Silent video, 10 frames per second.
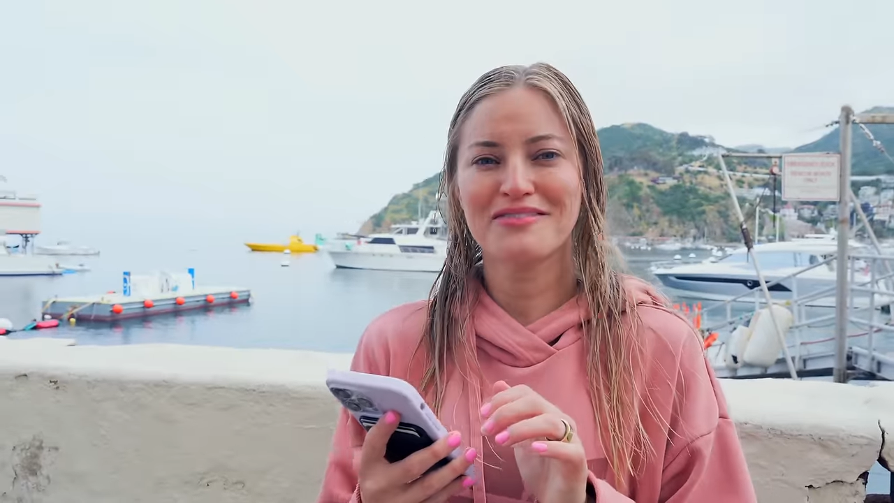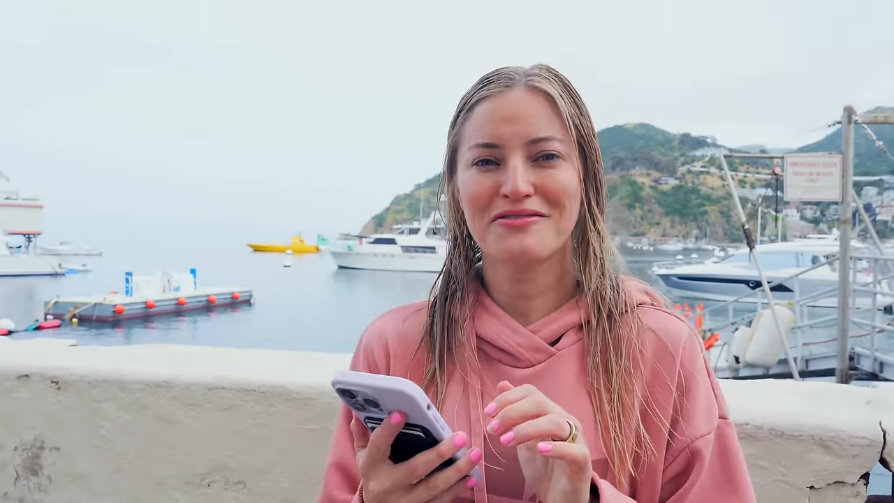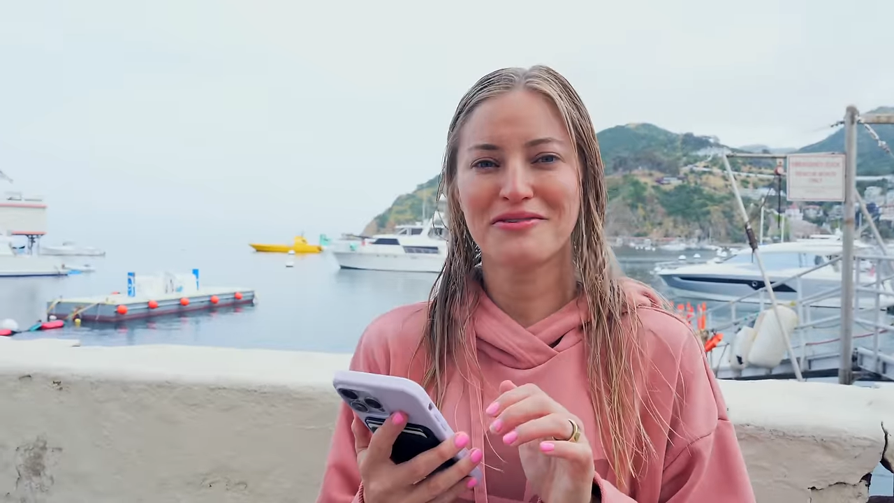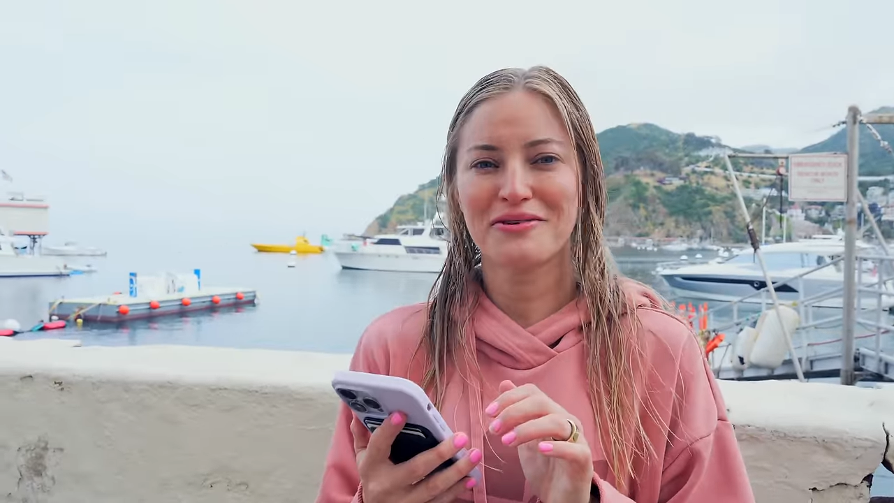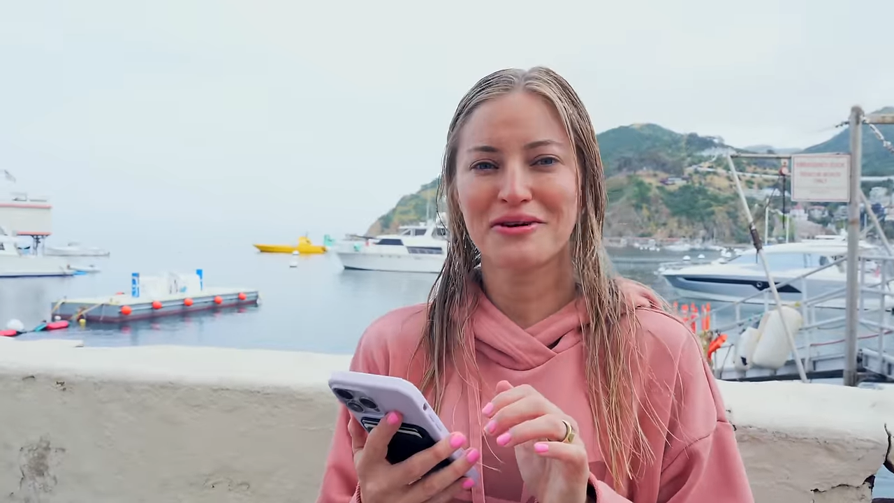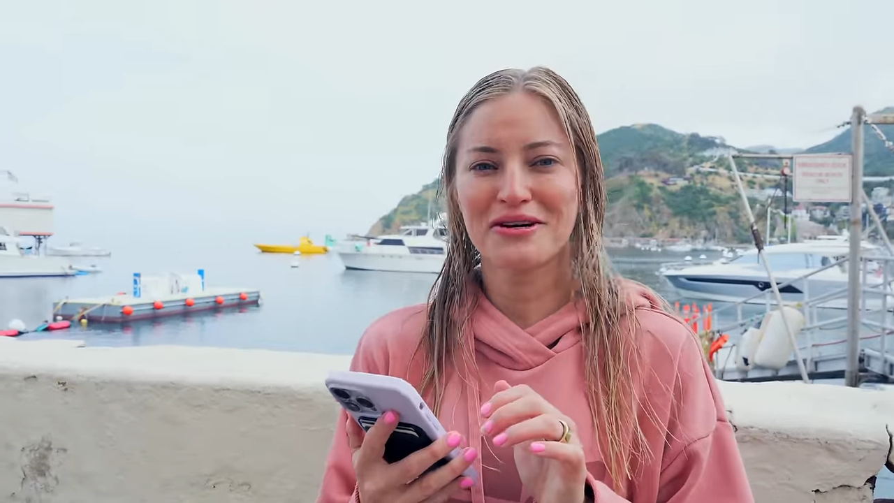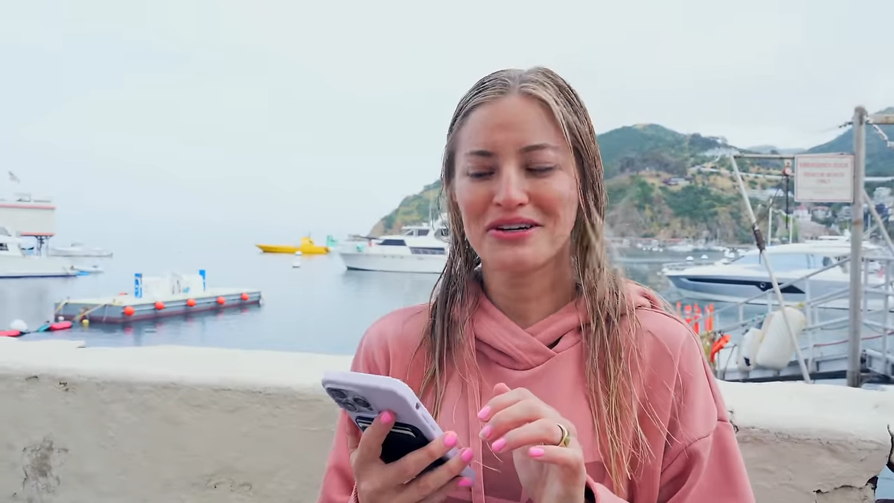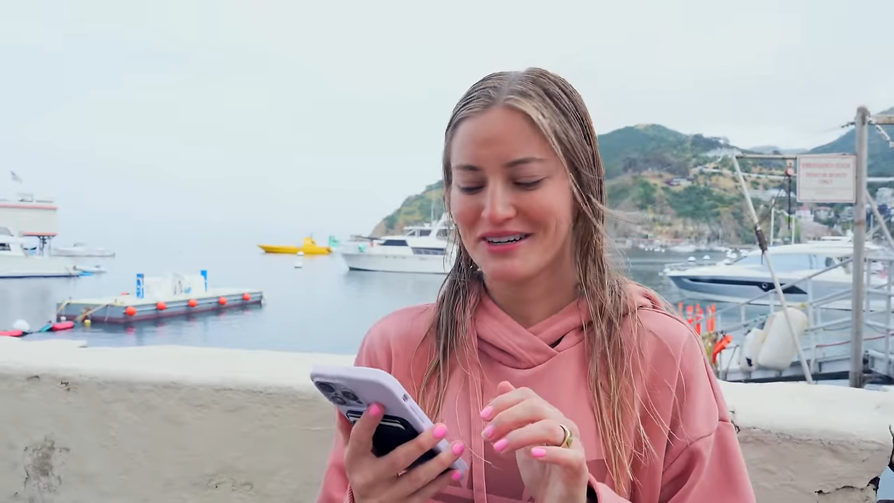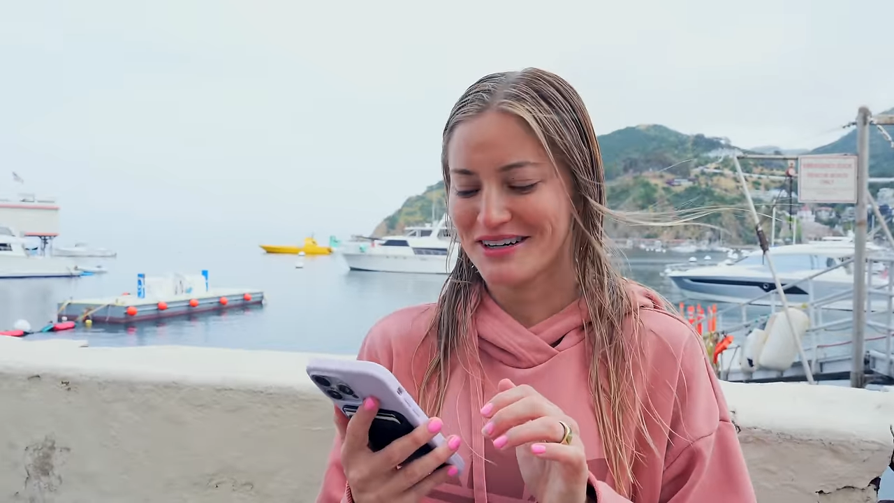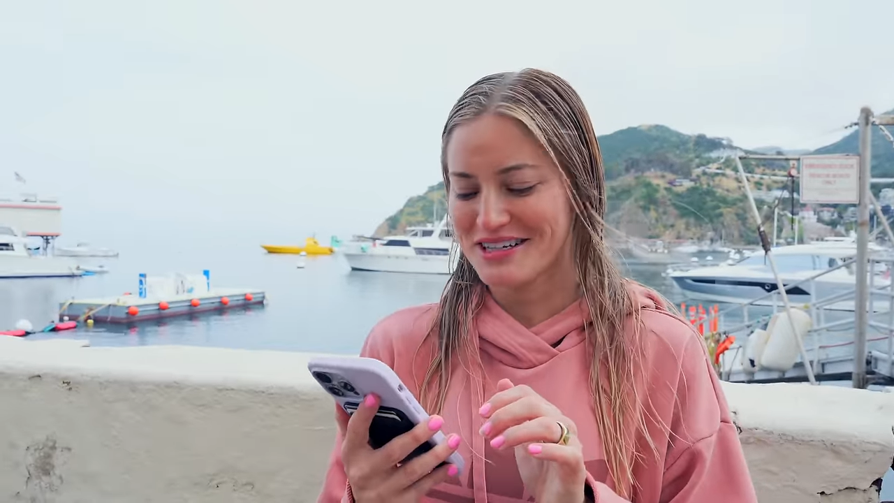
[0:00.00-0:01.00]

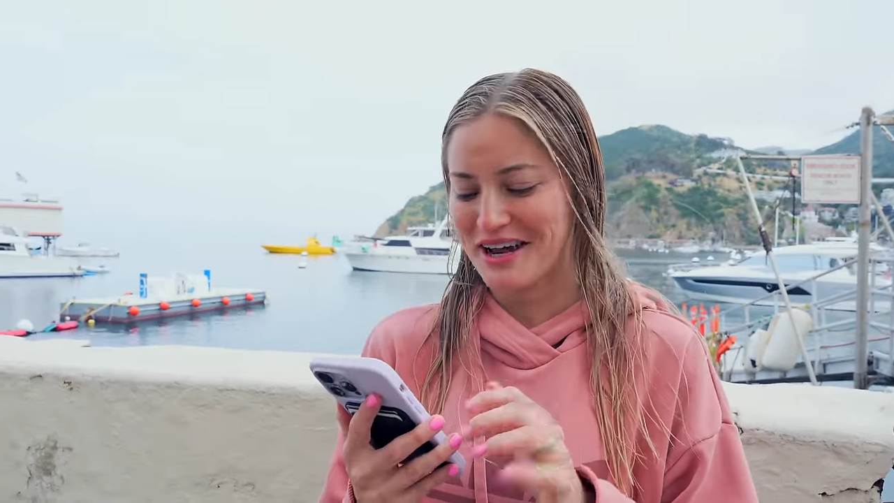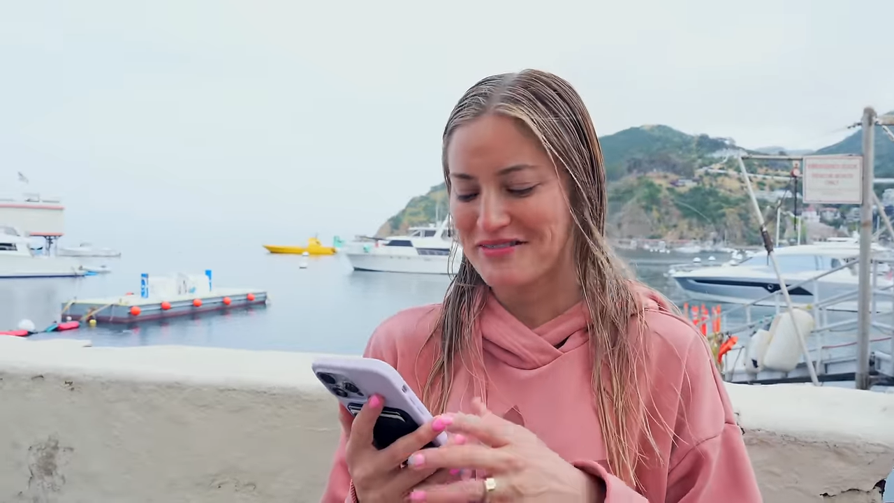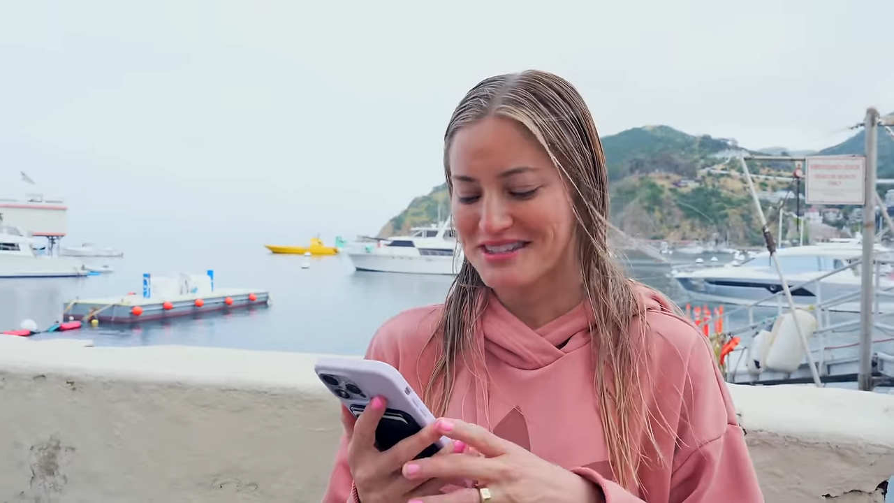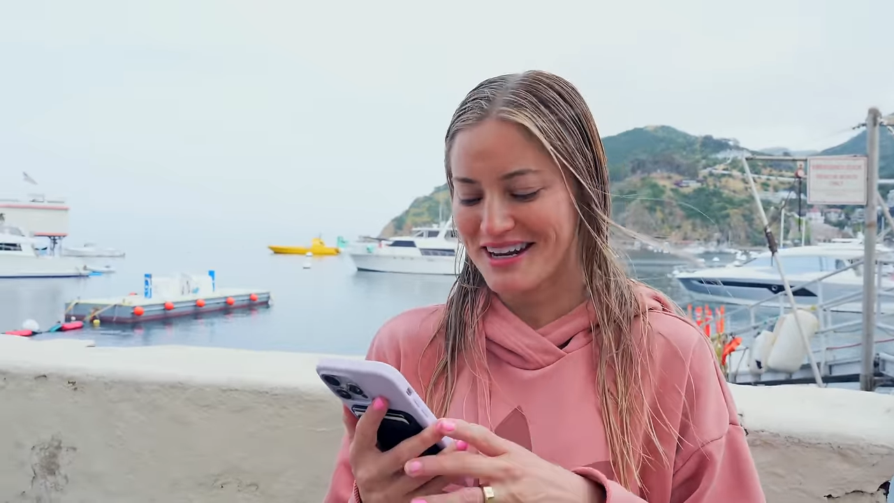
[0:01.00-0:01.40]
for our dives